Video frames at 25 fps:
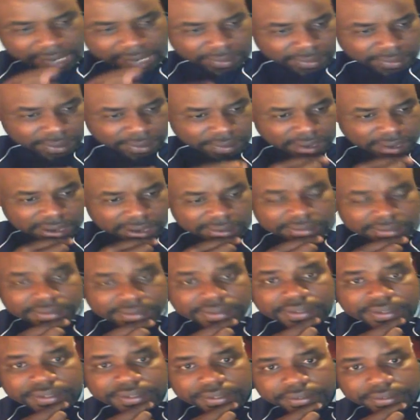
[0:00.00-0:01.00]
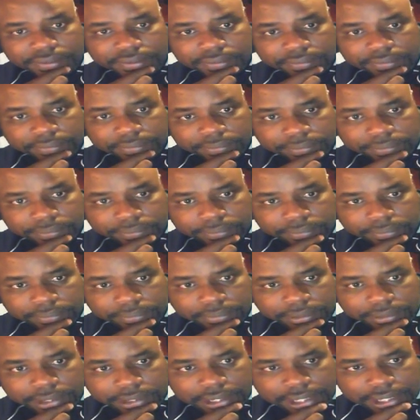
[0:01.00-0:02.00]
on the cross.
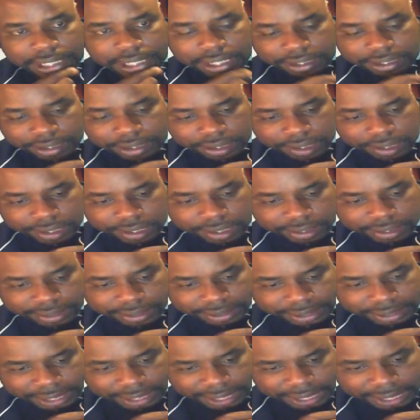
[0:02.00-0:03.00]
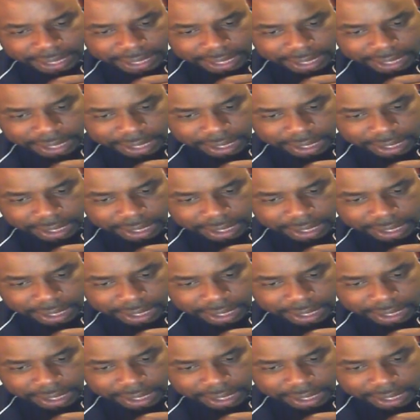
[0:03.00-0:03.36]
So you'll see